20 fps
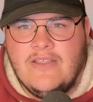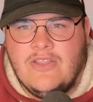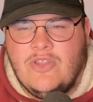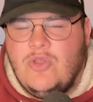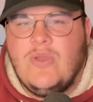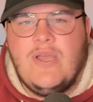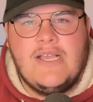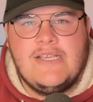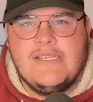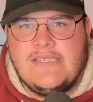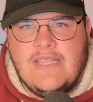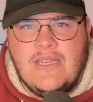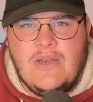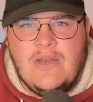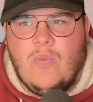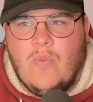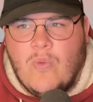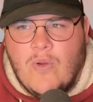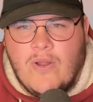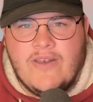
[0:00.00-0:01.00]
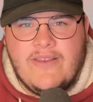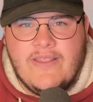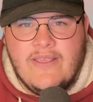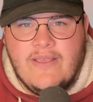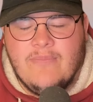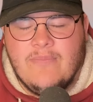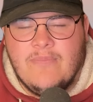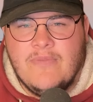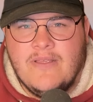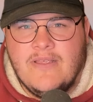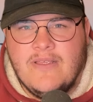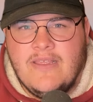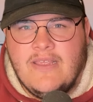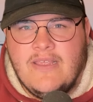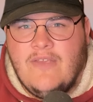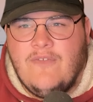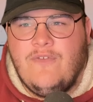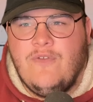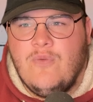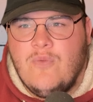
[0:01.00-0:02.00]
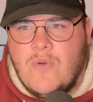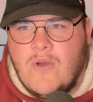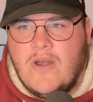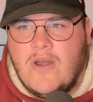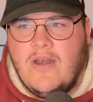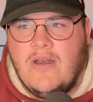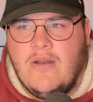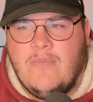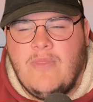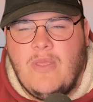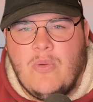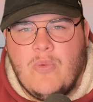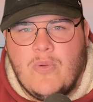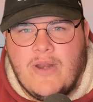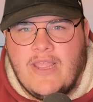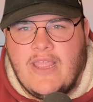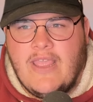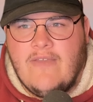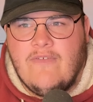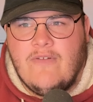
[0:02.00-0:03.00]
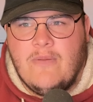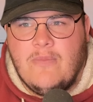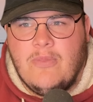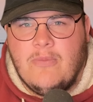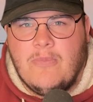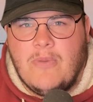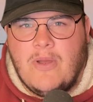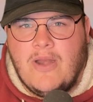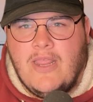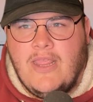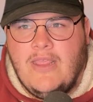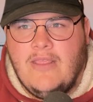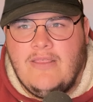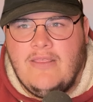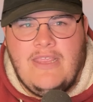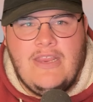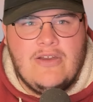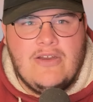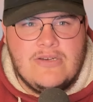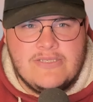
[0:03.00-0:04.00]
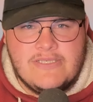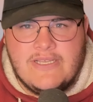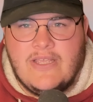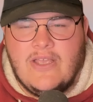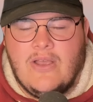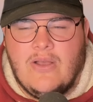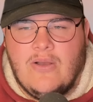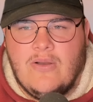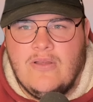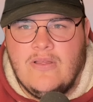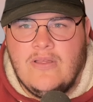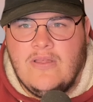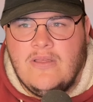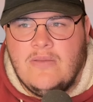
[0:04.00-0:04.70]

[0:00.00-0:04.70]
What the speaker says: You guys didn't want him. If you wanted him, they would have given him the money years ago.